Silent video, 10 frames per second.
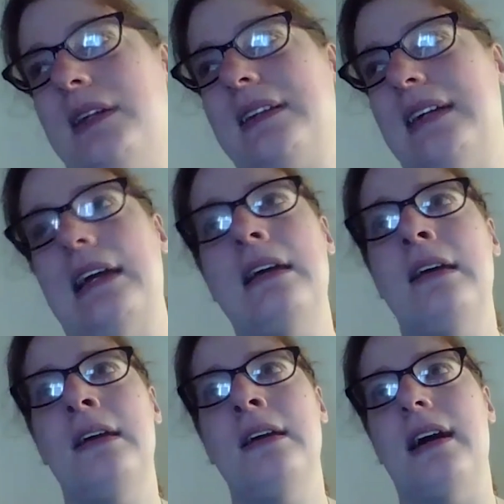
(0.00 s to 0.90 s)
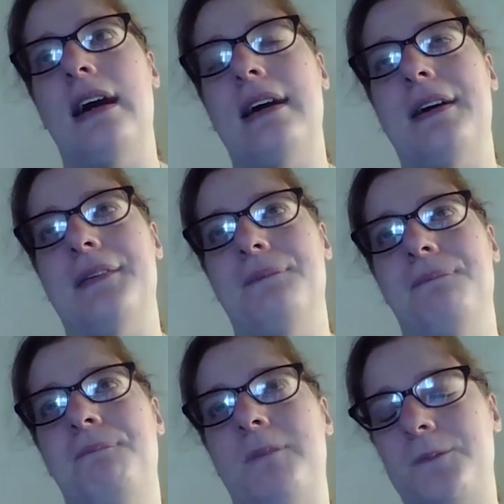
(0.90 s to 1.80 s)
but like
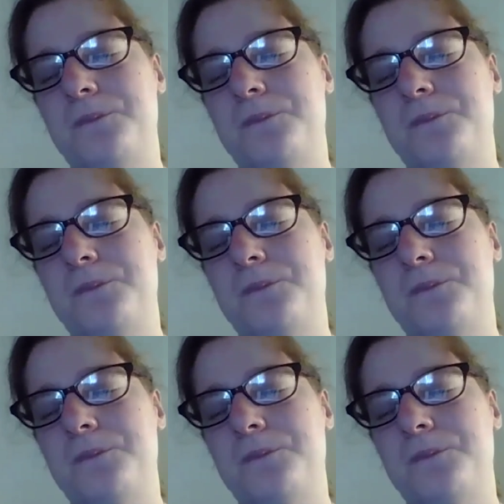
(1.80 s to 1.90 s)
um,